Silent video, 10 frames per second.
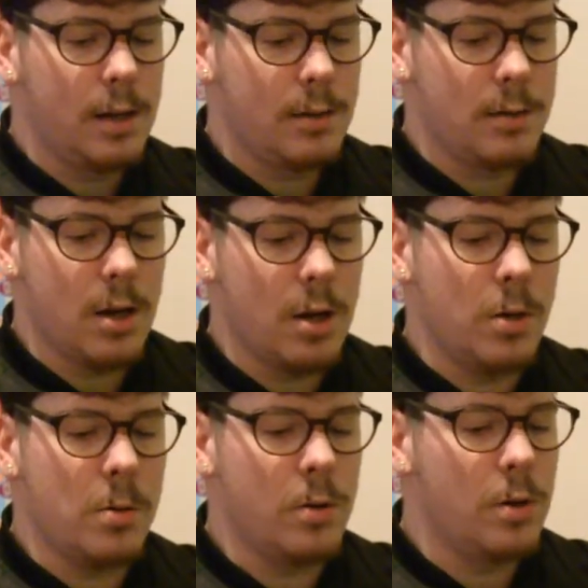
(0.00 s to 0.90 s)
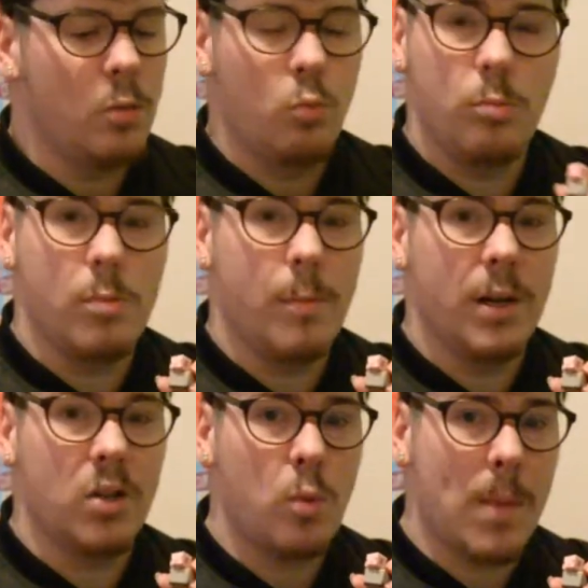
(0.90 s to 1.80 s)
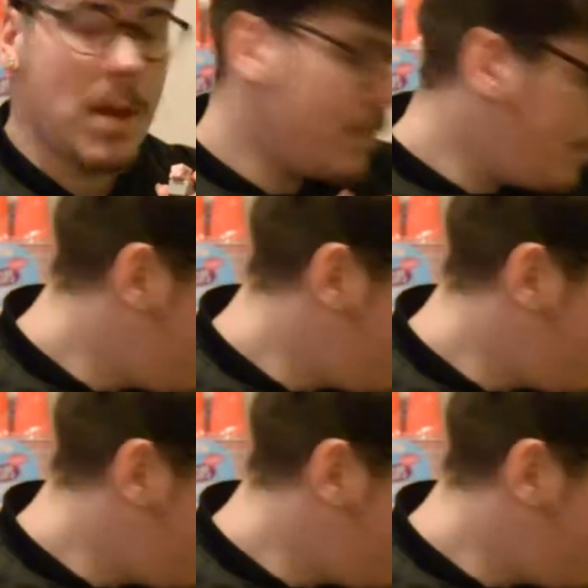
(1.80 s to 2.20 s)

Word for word: So we might be able to swap that.